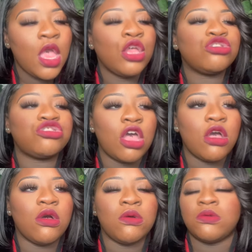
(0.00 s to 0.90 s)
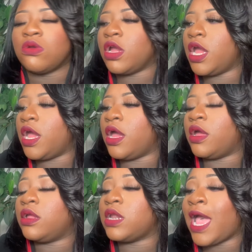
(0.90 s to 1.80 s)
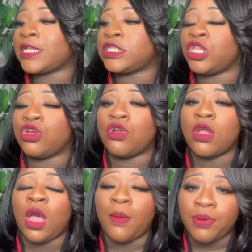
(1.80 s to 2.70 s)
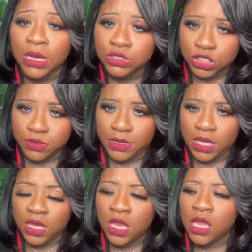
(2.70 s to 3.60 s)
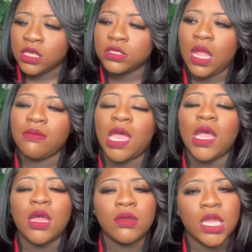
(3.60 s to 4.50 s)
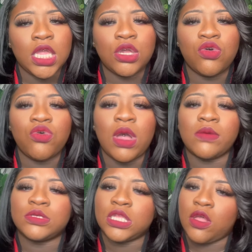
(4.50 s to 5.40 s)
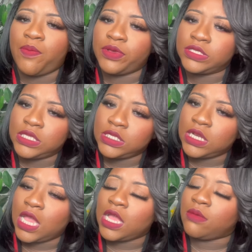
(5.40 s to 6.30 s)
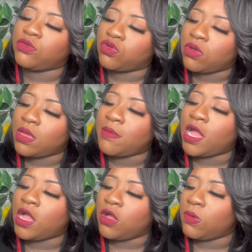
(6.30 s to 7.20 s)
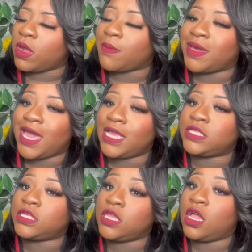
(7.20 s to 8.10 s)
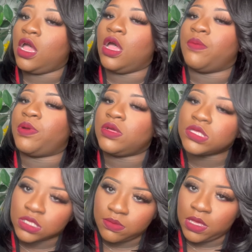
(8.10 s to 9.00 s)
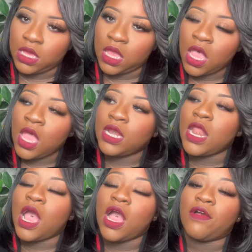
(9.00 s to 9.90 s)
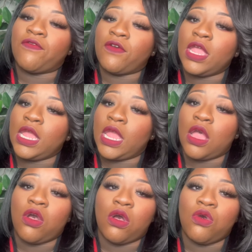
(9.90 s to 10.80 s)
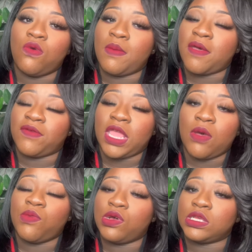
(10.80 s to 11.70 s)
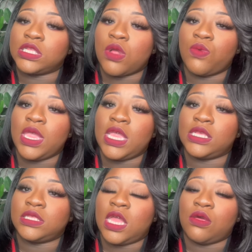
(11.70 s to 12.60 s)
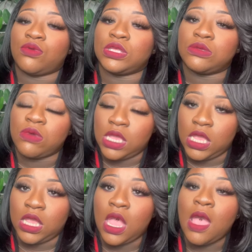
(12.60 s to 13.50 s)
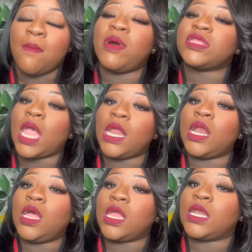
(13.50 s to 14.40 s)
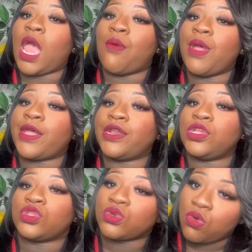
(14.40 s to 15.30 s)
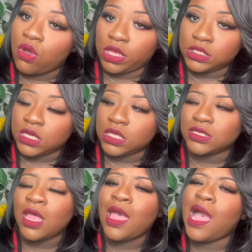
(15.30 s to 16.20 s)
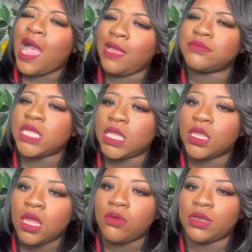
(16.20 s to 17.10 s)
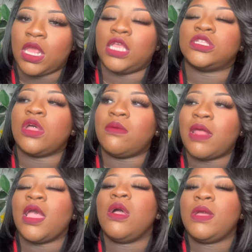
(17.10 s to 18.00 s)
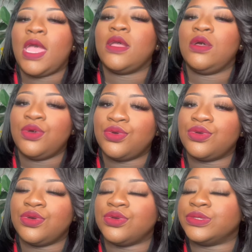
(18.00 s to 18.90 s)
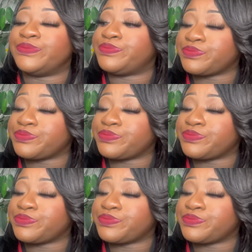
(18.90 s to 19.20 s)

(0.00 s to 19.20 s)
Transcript: So, girl, I see the girl approaching me. So, I'm like, okay, cool. I'm still pretending like I'm doing my homework, but I see her approaching me. Now, her friend or whomever that was then went and sat on a swing, but they looking directly towards us. I'm taking note of that. So, I'm like, okay, cool, cool.